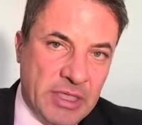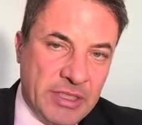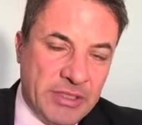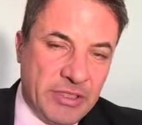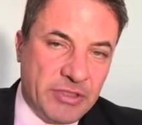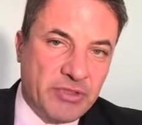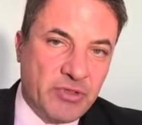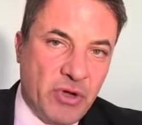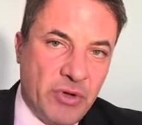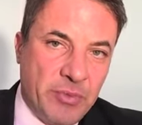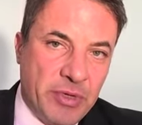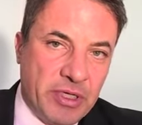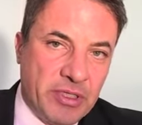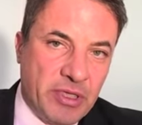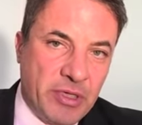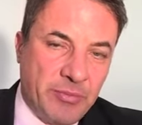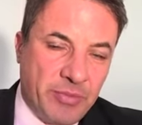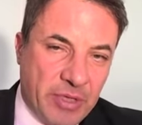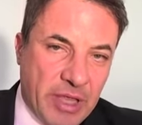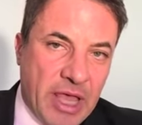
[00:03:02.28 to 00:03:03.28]
determine
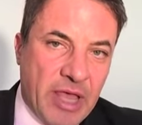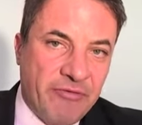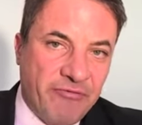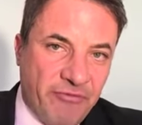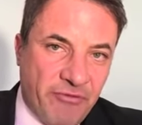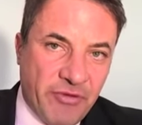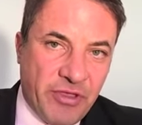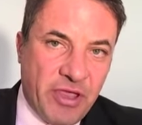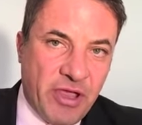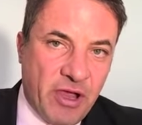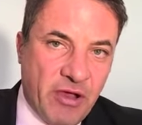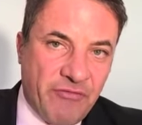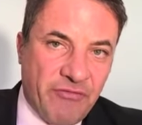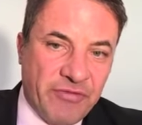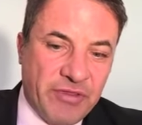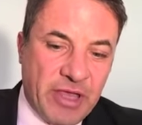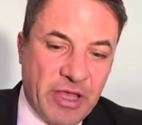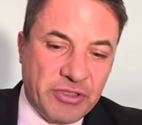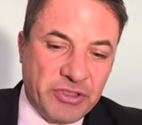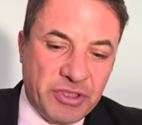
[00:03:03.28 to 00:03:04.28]
a plan for care for
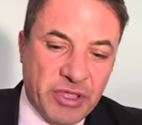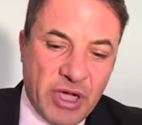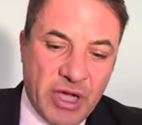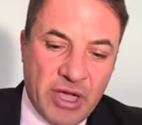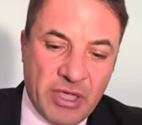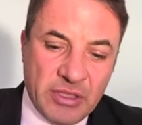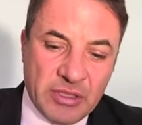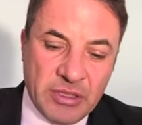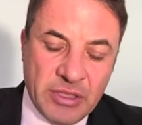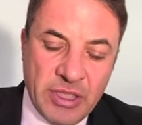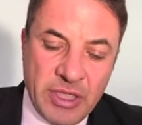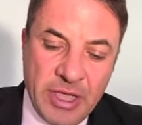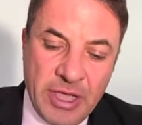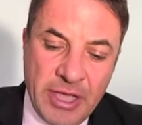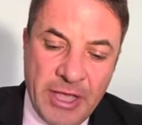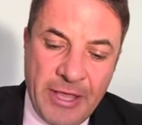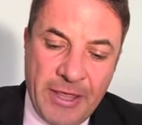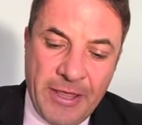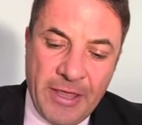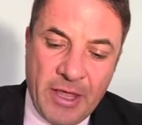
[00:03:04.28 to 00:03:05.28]
that child.
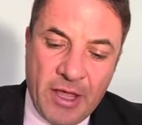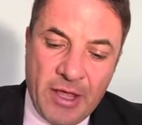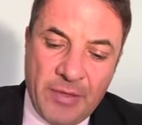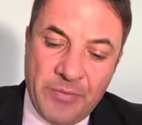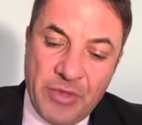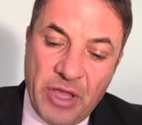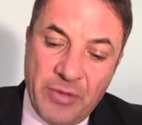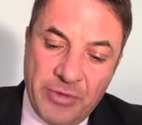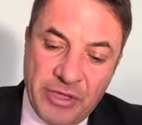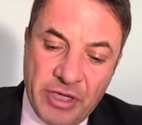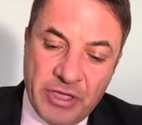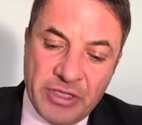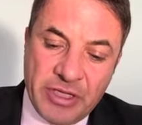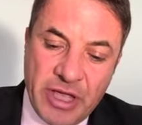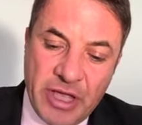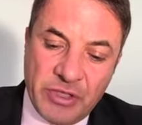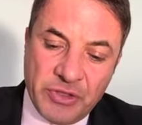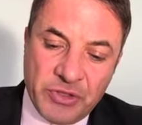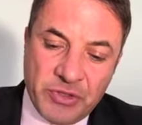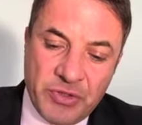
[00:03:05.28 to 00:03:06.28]
Imminent
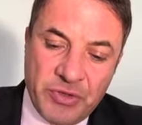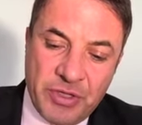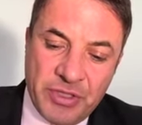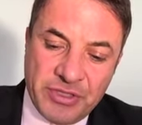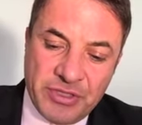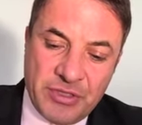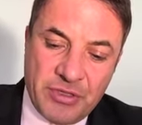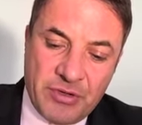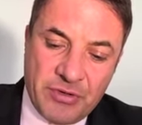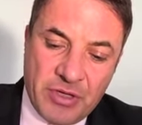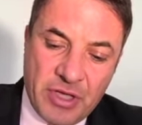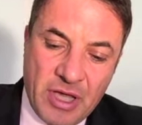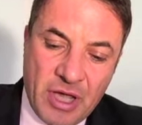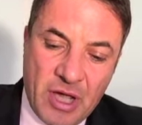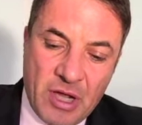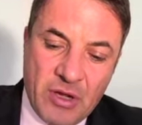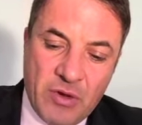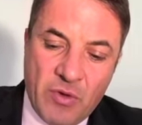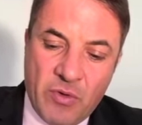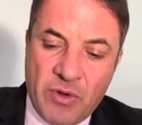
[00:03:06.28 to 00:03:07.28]
danger is another
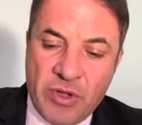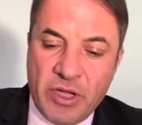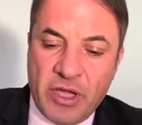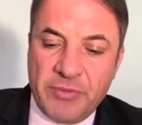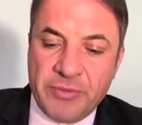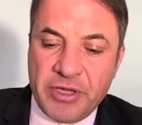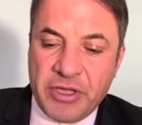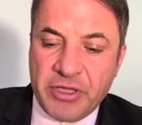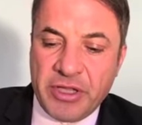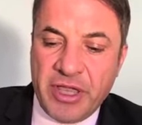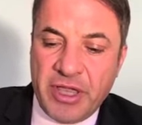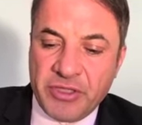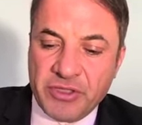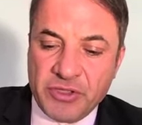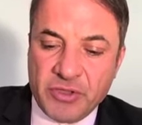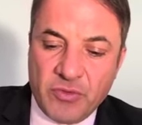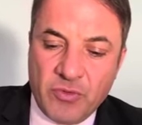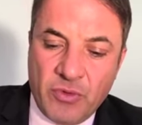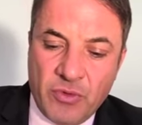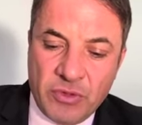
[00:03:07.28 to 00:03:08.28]
category. Imminent
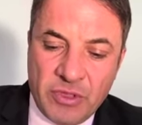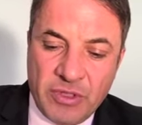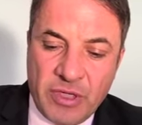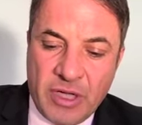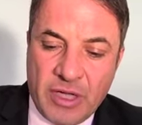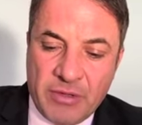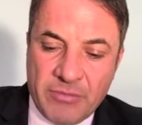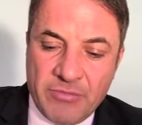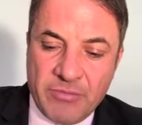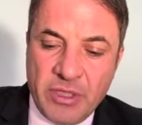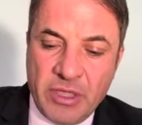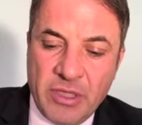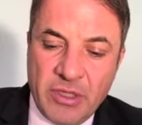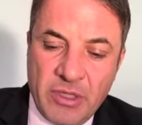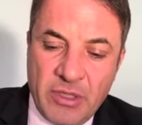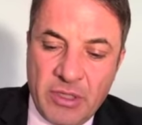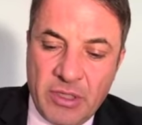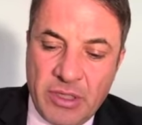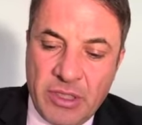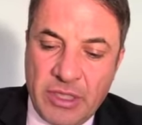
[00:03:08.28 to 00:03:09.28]
danger would
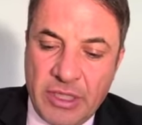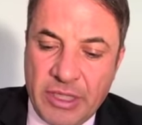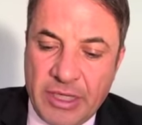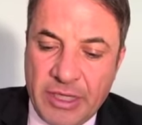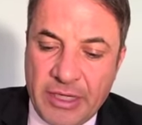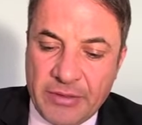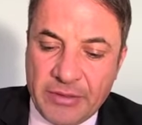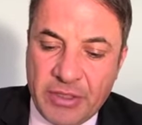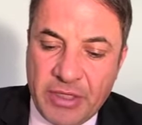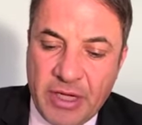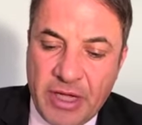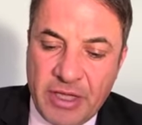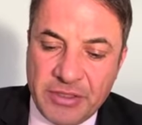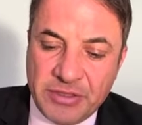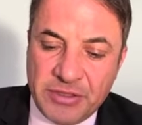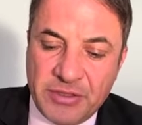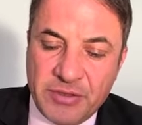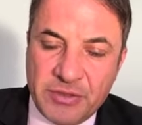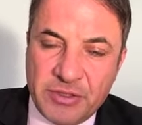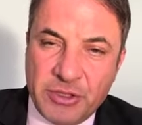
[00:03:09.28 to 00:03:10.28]

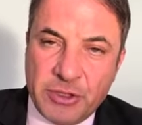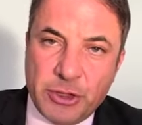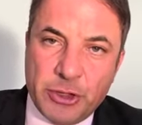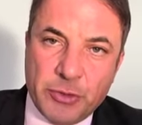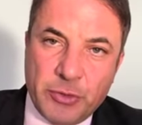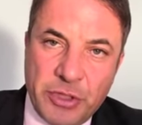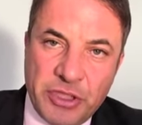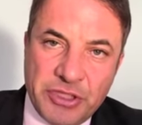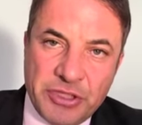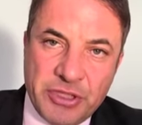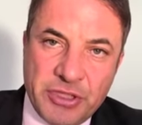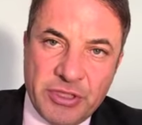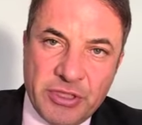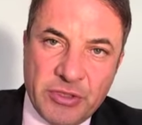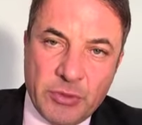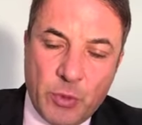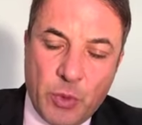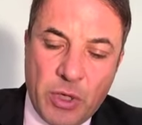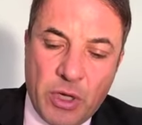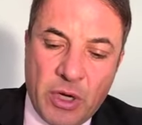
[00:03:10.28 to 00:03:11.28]
constitute
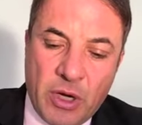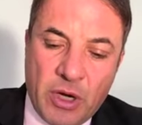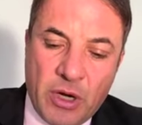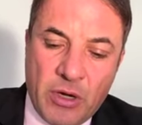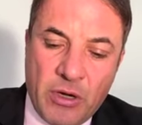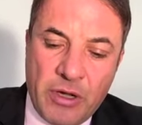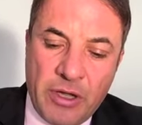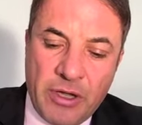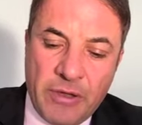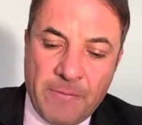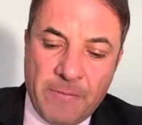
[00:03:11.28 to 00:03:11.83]
situations where